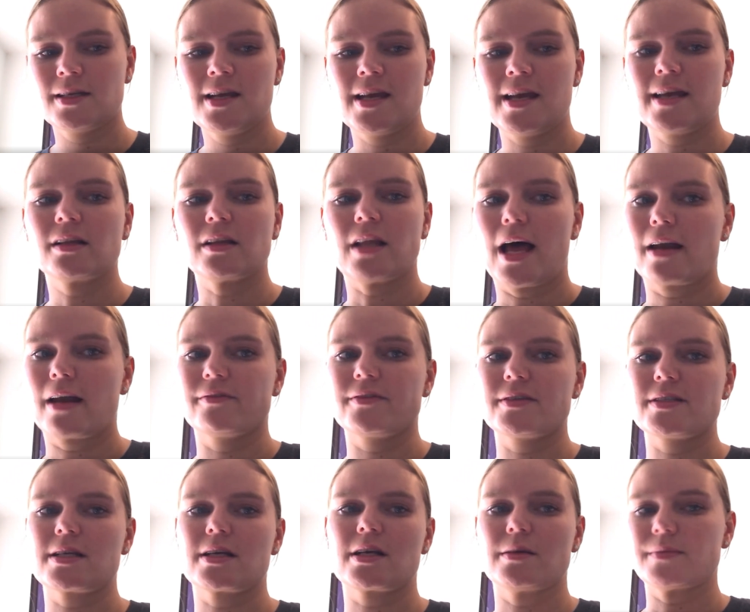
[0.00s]
and a lot of us
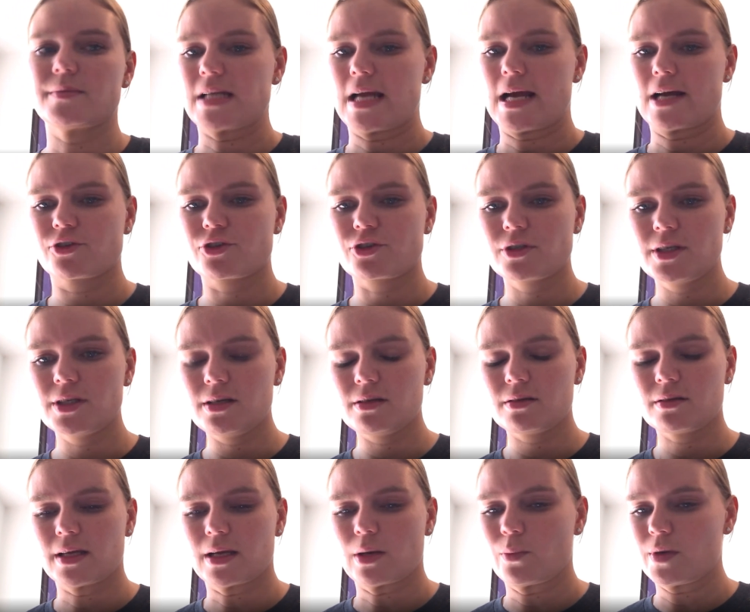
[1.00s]
it comes naturally,
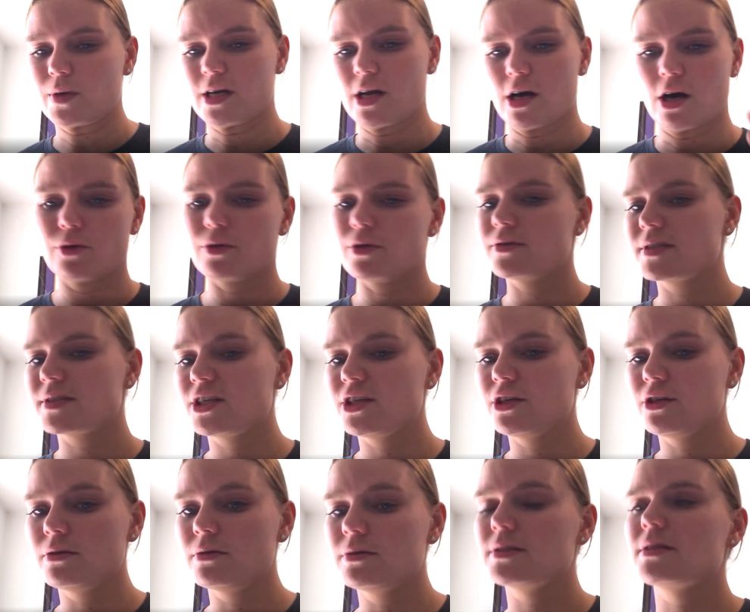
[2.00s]
like we know those
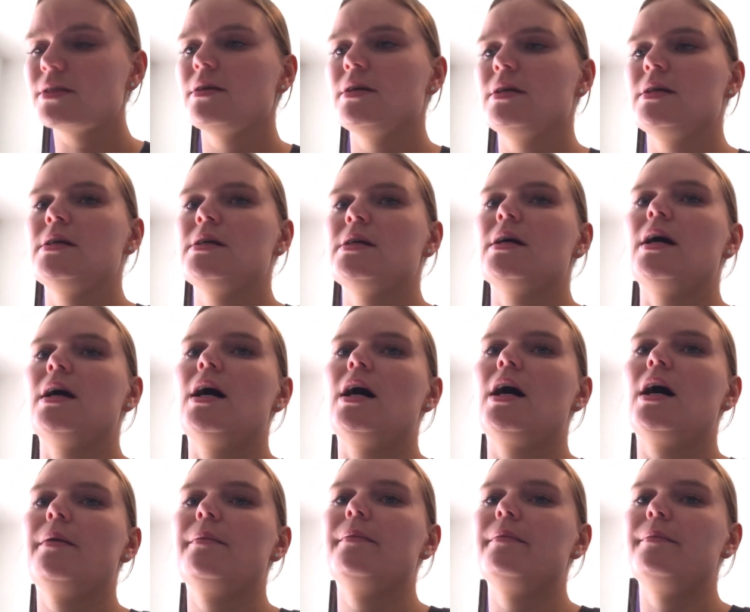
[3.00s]
cues,
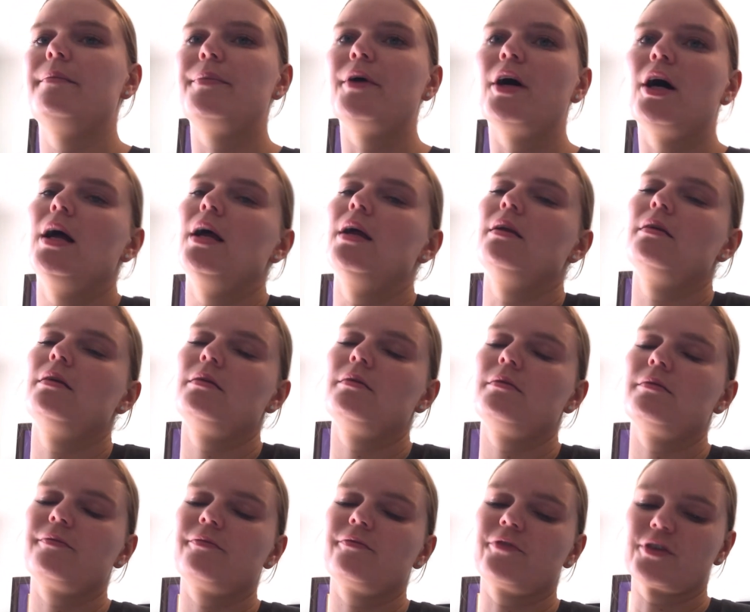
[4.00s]
but
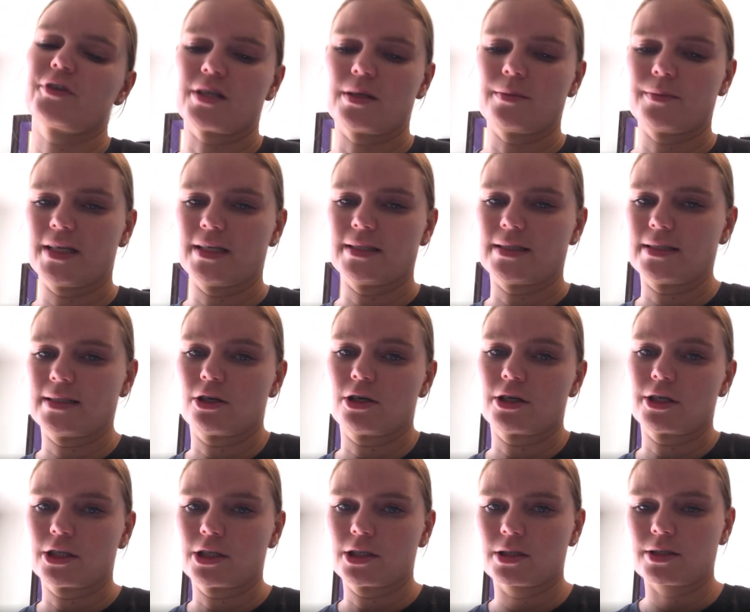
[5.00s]
for some kids it's
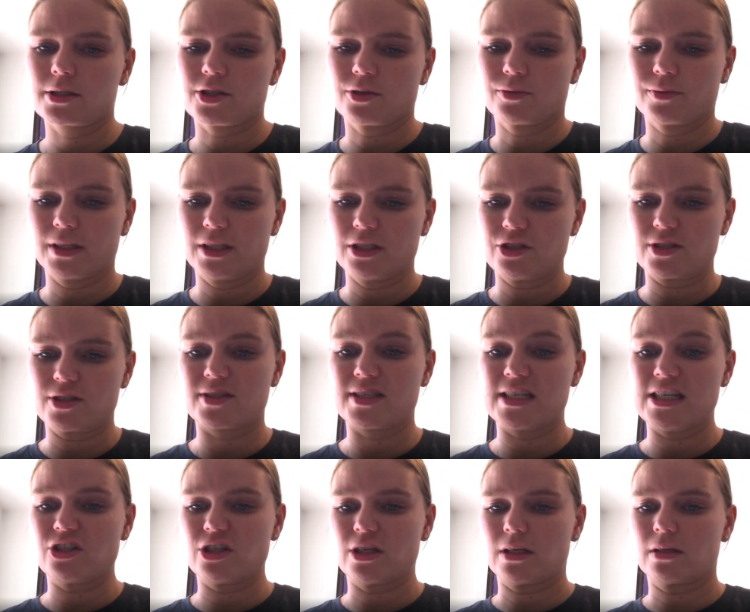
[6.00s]
harder. So really just
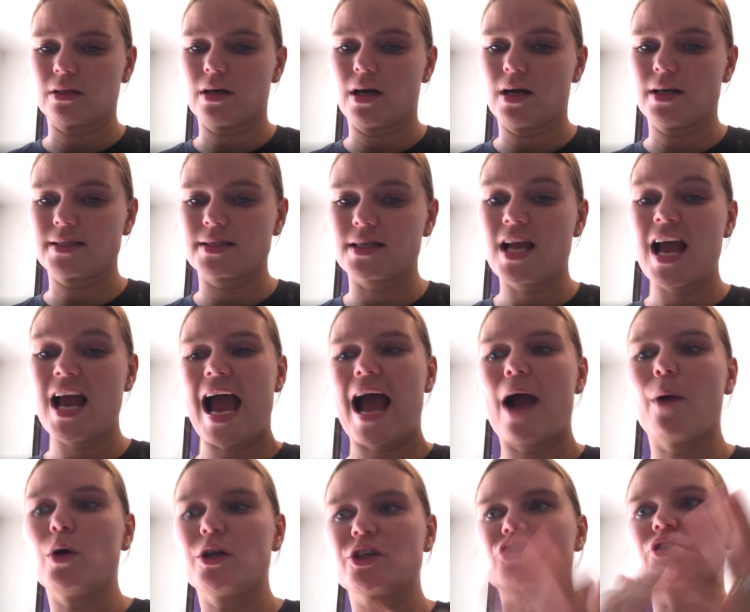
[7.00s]
teaching us
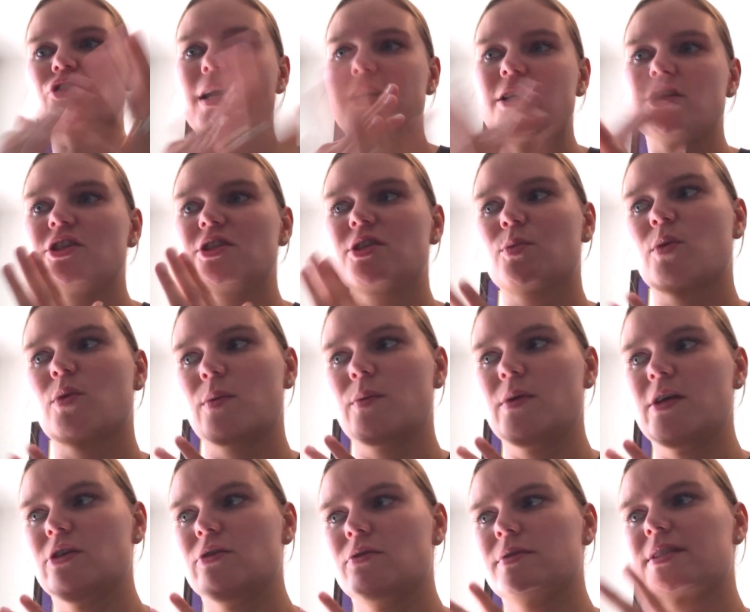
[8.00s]
what strategies can we
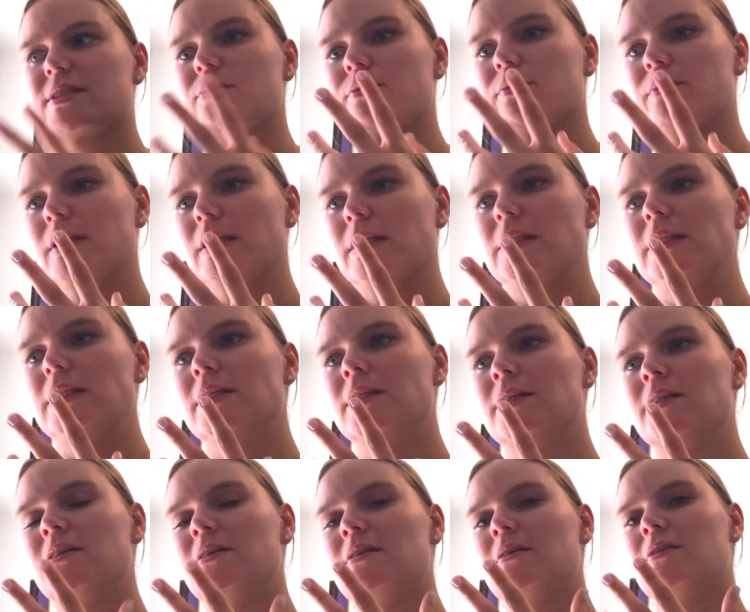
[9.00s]
use to really
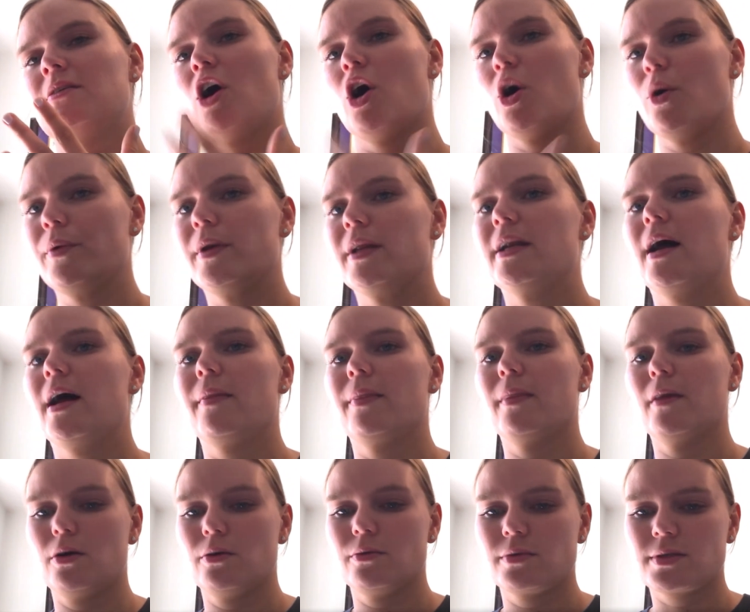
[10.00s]
hone in on
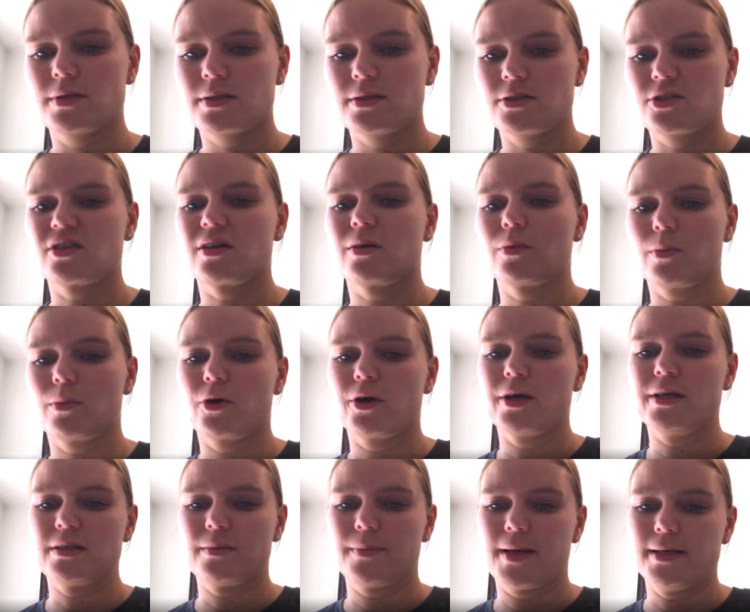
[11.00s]
those so that we're more
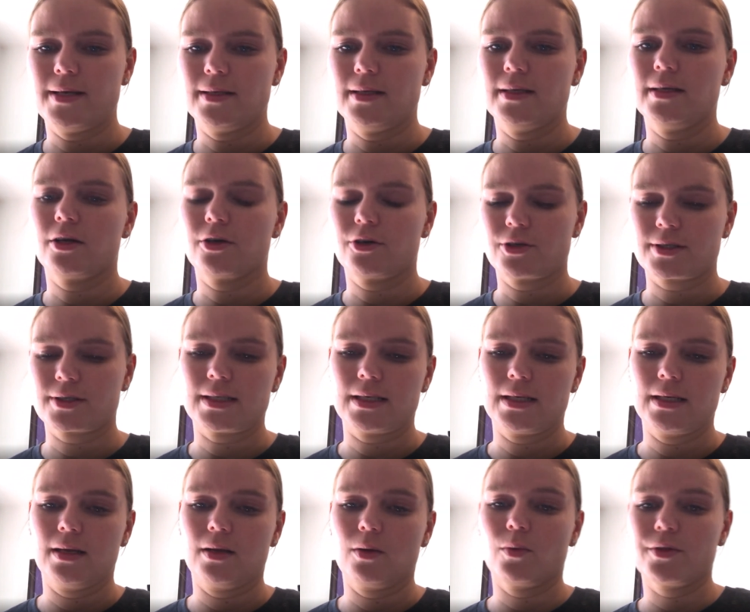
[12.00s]
independent in
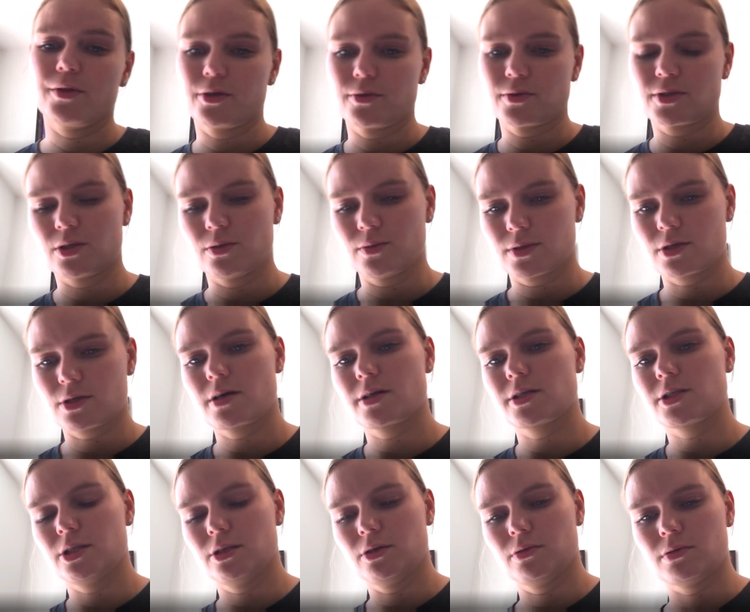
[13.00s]
understanding what those cues are
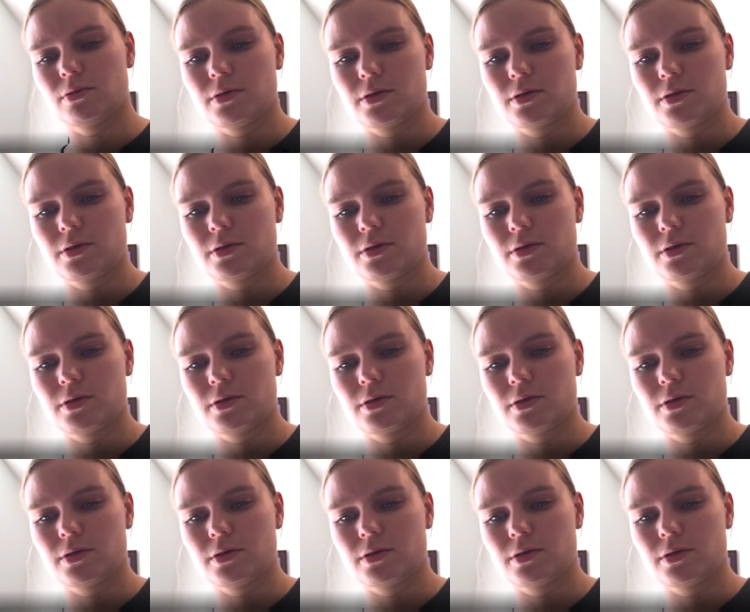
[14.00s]
too.